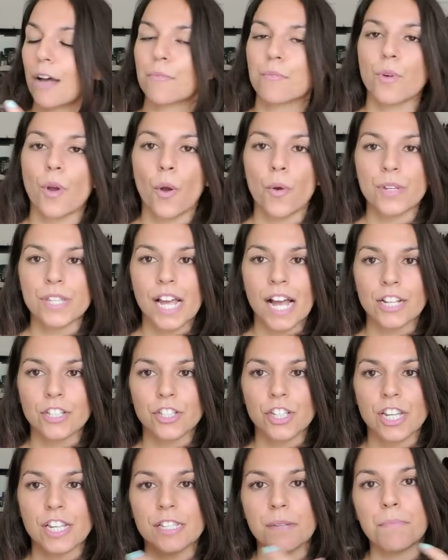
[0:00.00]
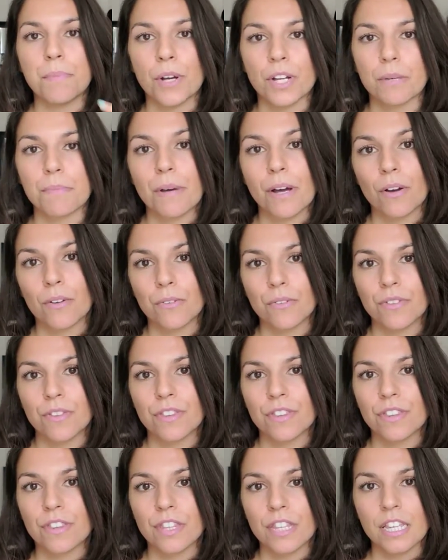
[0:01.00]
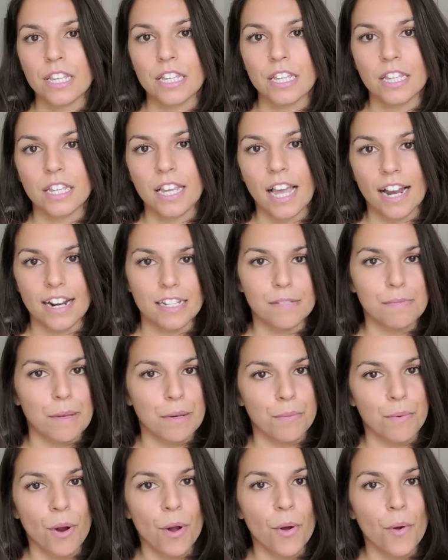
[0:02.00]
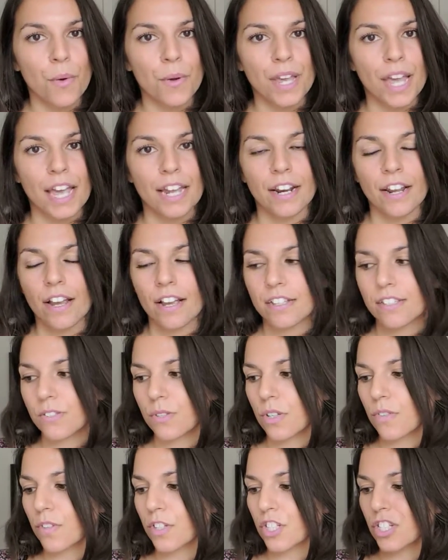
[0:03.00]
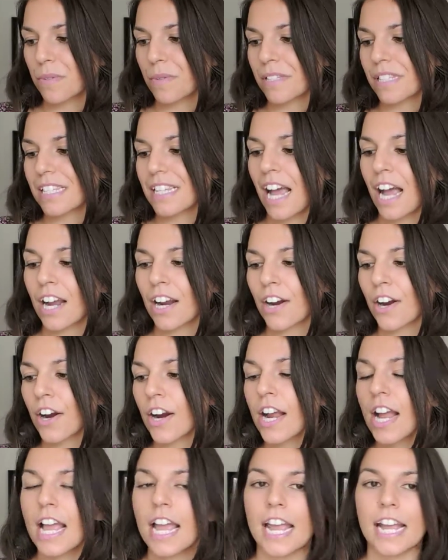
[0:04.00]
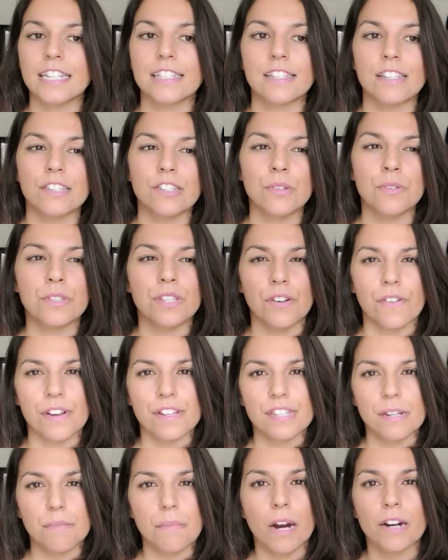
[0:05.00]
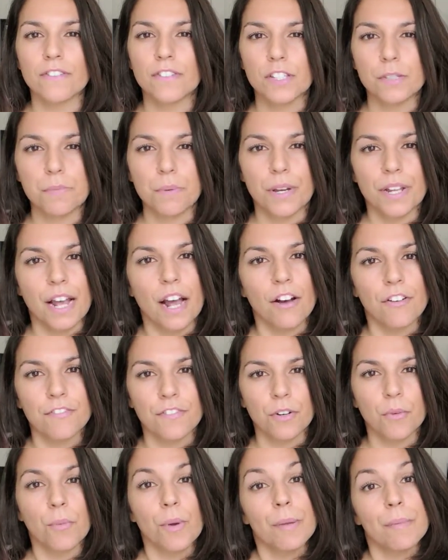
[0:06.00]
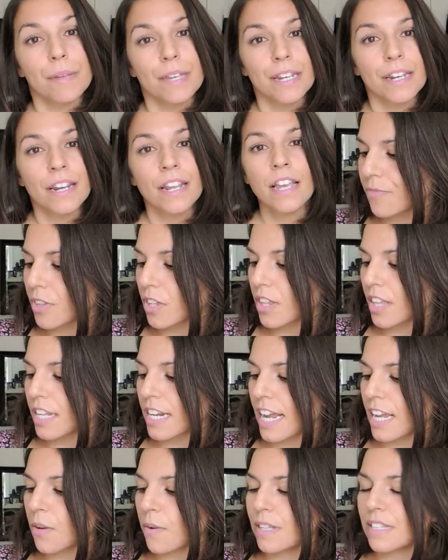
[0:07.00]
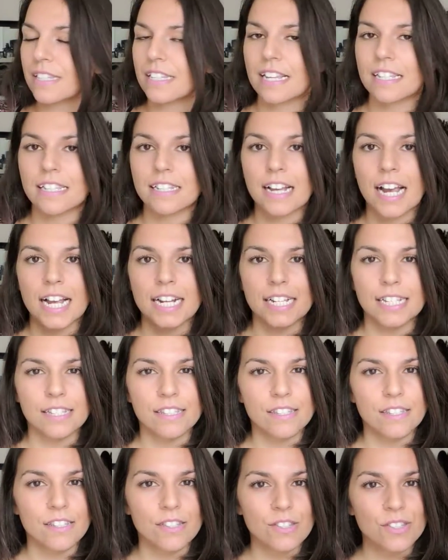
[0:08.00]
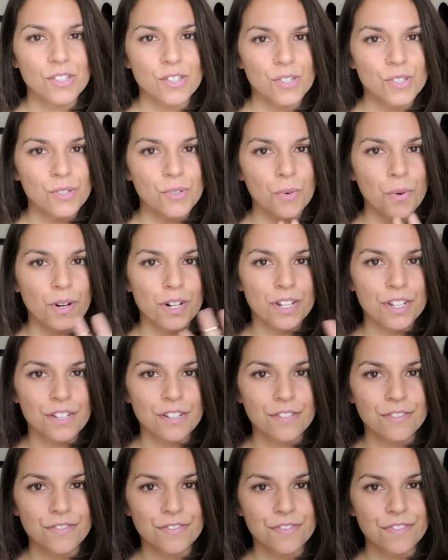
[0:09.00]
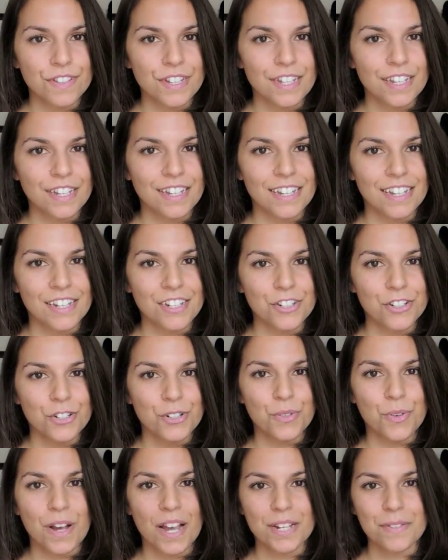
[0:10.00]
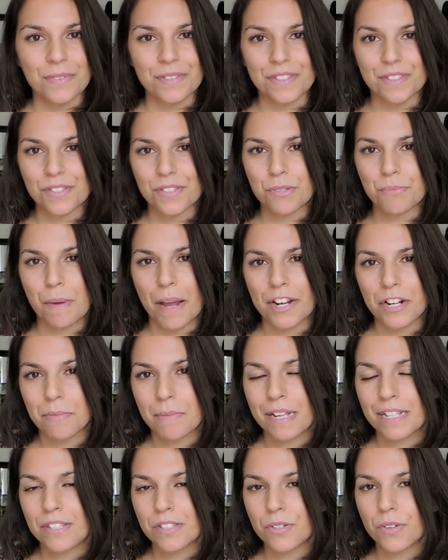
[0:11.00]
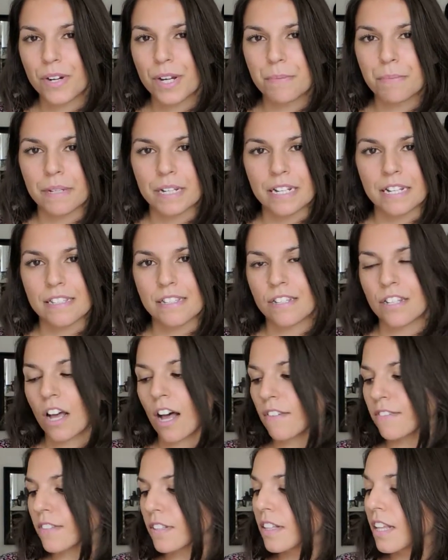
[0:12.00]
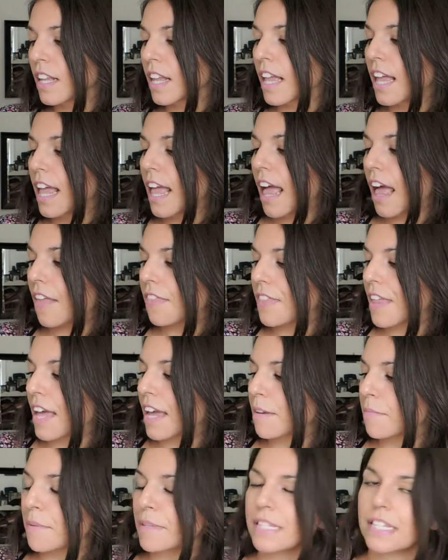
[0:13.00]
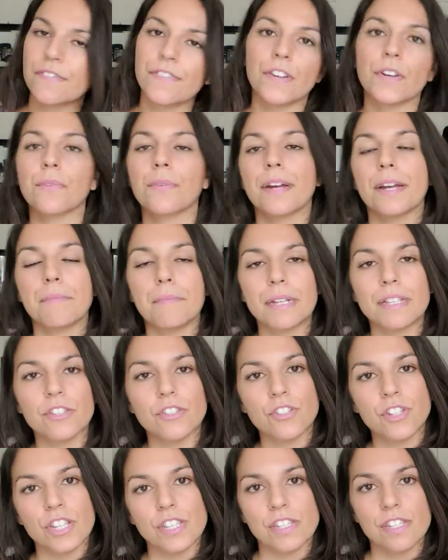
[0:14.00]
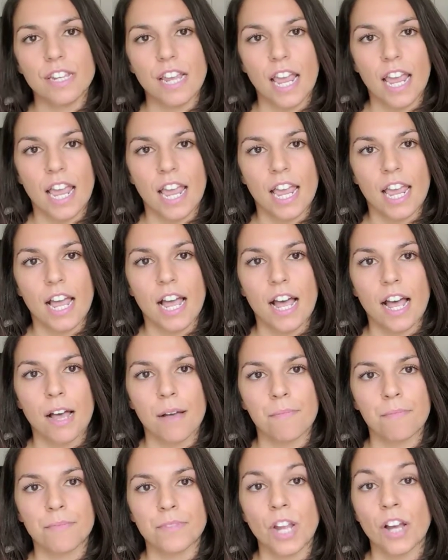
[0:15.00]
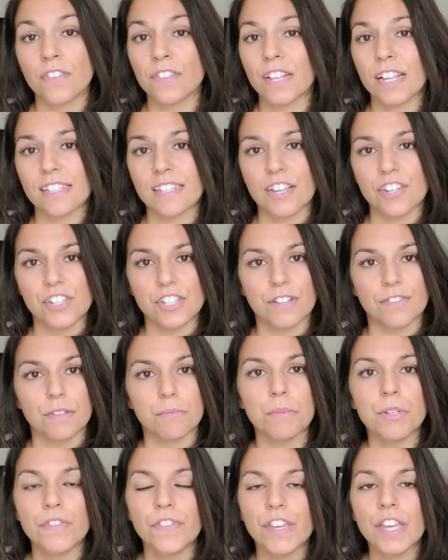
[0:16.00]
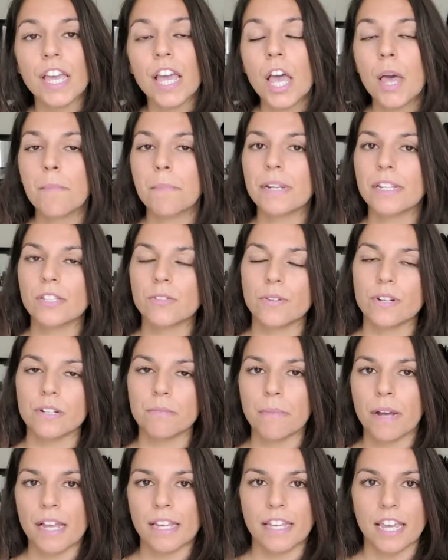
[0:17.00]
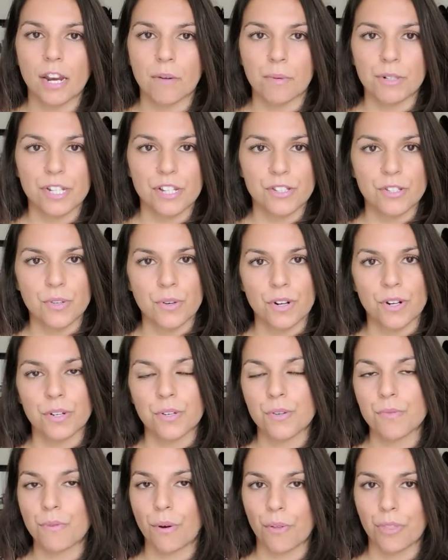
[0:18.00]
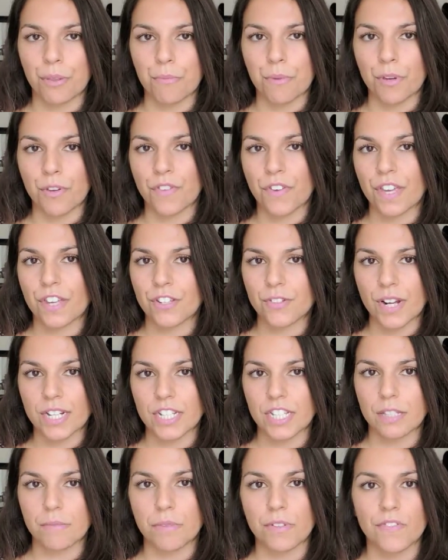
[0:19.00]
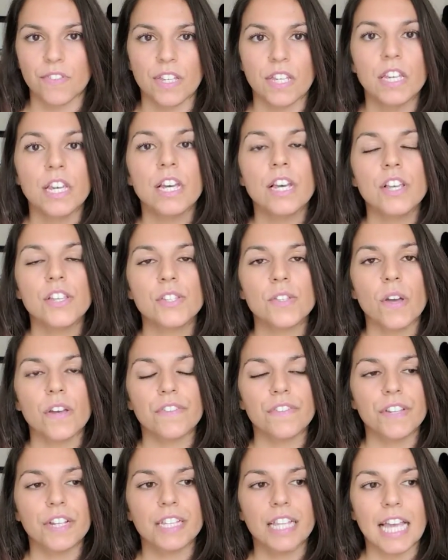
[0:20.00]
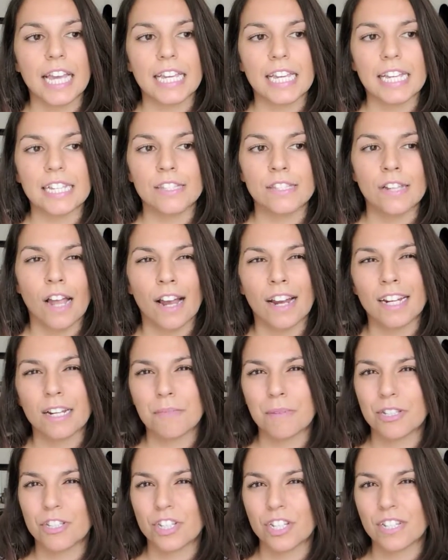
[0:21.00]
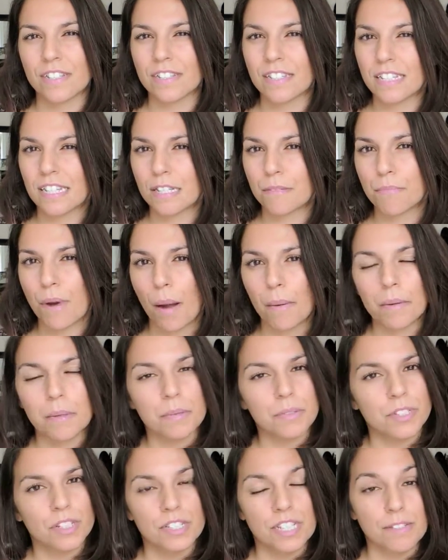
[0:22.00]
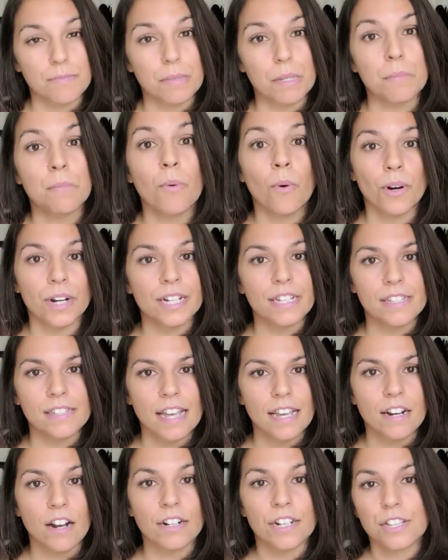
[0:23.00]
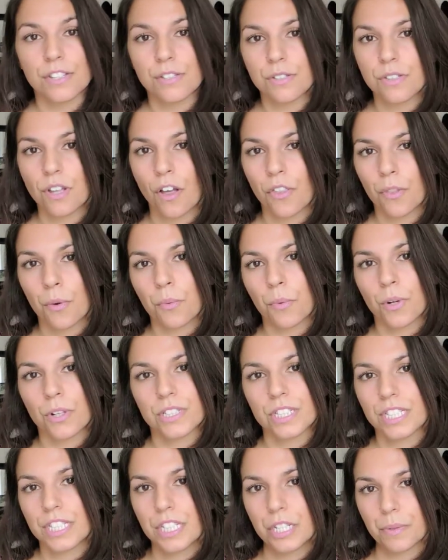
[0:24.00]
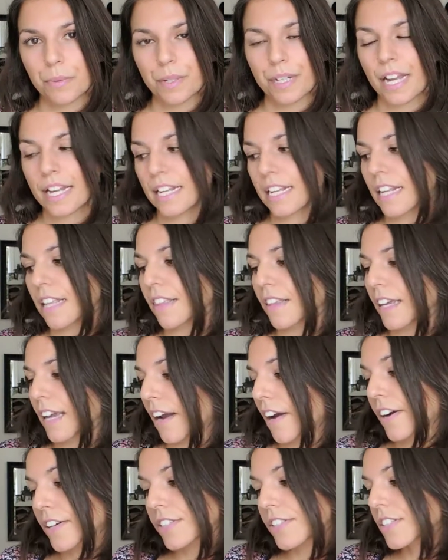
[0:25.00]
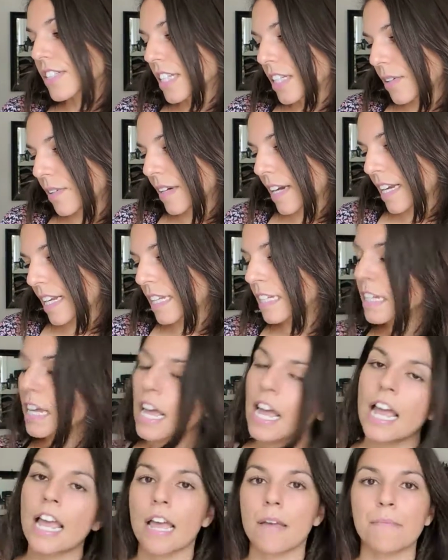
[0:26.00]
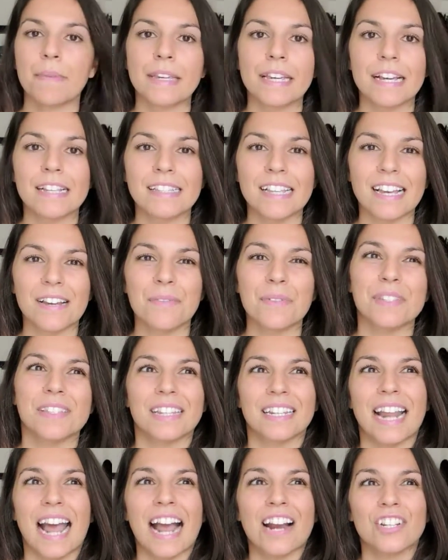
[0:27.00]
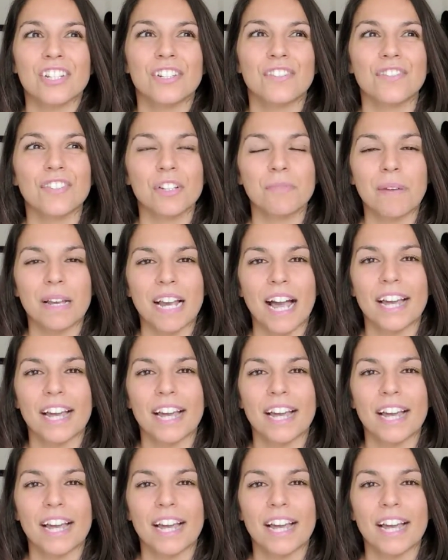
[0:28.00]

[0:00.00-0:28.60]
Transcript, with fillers: Rogue Touch is a book about the X-Men Rogue and sort of when she was younger. It's this new series that Marvel's put out for women. The Night Gwen Stacy Died is sort of intertwined with the Spider-Man story, but it is a novel. And then Pacific Rim, it's just a novelization of the movie, but it's written by Guillermo del Toro, who wrote the movie and directed the movie. So I feel like it's not going to be cheesy. It probably will just give me more insight on the world he created and the characters he created. And because it was an action film, I